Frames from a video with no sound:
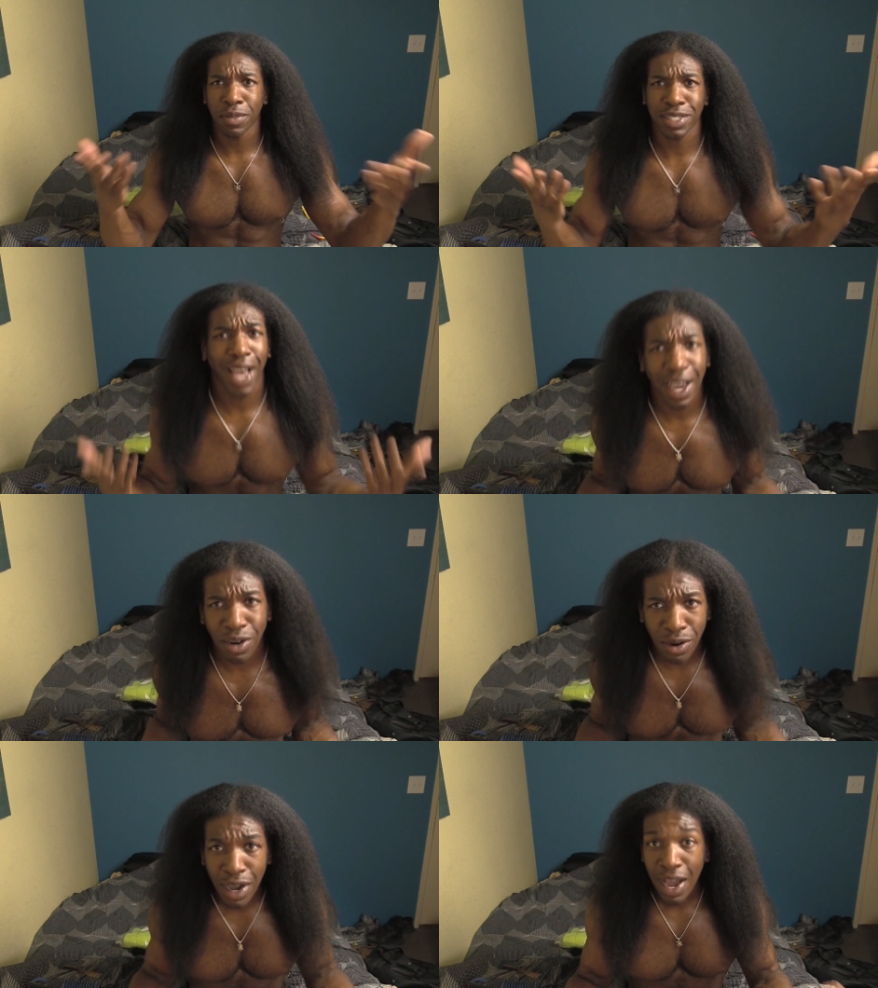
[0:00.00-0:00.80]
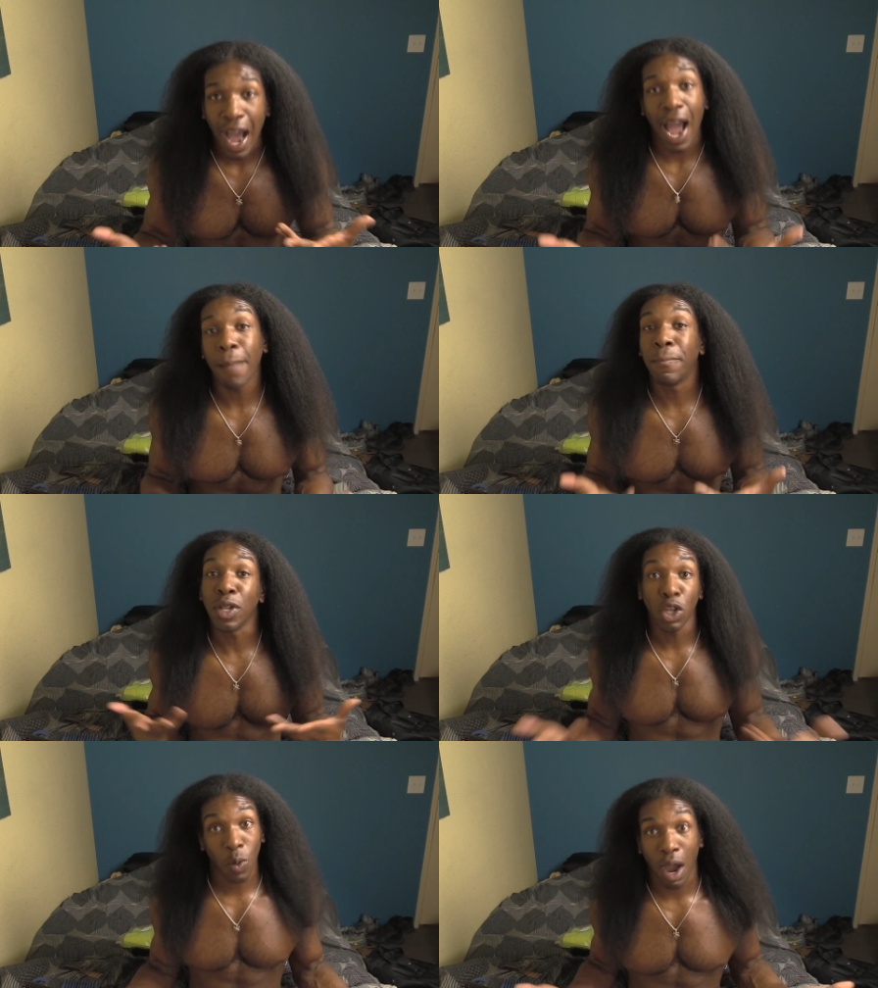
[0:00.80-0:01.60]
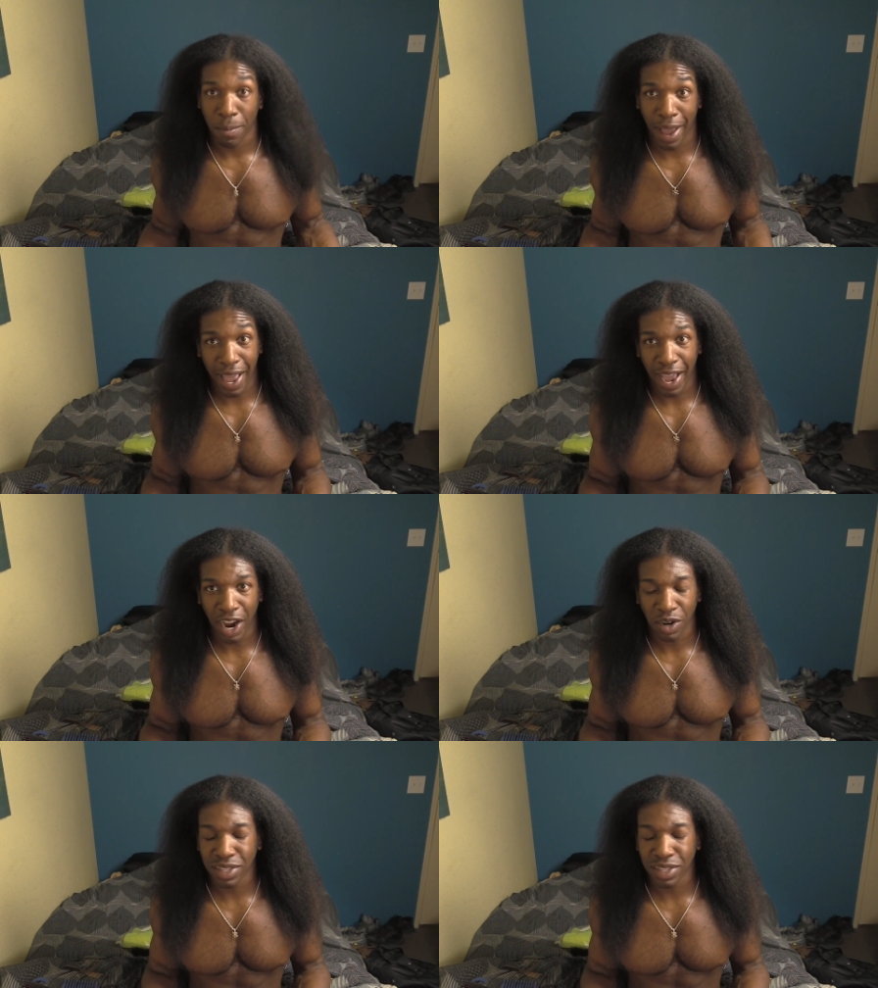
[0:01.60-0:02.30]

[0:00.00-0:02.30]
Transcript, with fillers: the title, I blew out my hair.